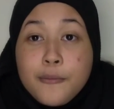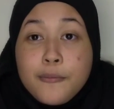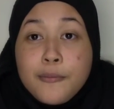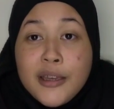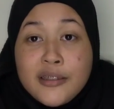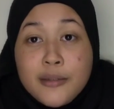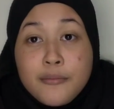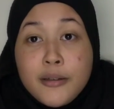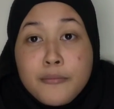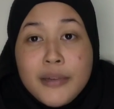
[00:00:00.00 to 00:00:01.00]

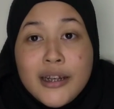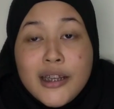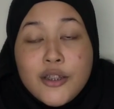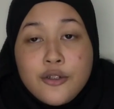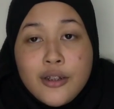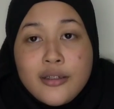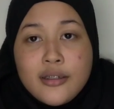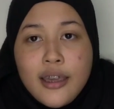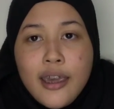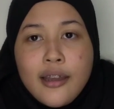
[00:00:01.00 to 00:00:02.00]
maximum bending stress
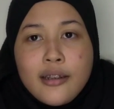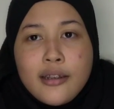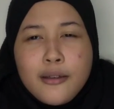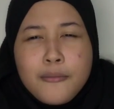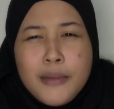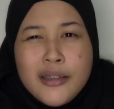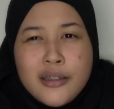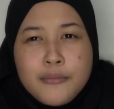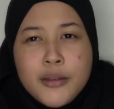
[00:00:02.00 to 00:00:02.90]
and maximum